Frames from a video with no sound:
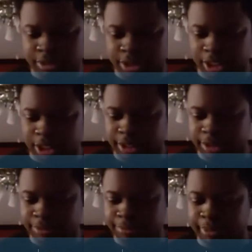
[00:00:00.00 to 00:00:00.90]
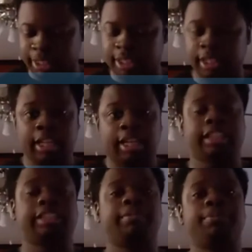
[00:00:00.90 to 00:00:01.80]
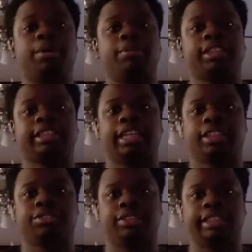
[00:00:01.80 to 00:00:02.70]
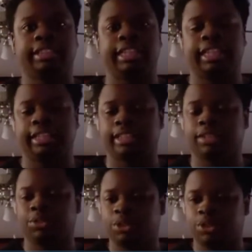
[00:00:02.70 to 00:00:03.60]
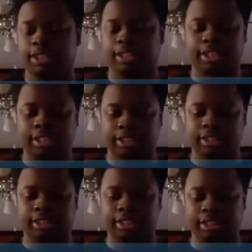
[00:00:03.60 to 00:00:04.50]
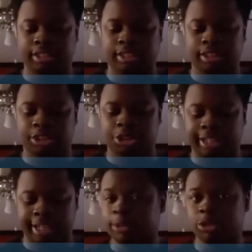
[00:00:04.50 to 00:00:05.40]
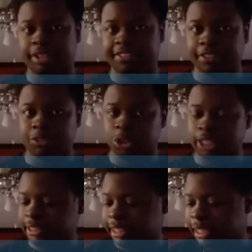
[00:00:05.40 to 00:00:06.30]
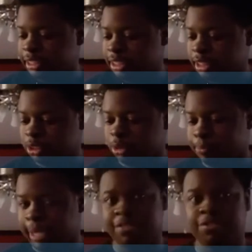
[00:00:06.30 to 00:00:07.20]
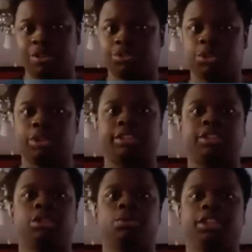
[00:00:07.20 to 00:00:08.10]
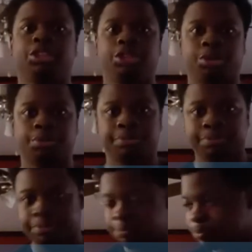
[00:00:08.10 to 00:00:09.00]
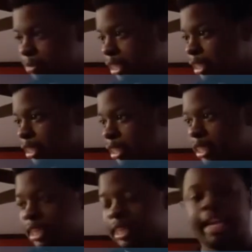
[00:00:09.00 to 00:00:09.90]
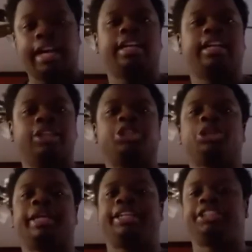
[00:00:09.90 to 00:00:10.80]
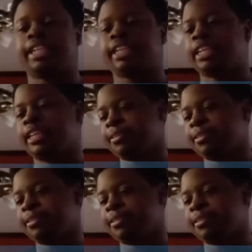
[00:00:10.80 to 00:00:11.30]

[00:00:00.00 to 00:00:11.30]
So let's have a moment of silence for this laptop real quick, because this is trash. December 25th, 2018 to May 4th, 2022. Yeah, that's tragic.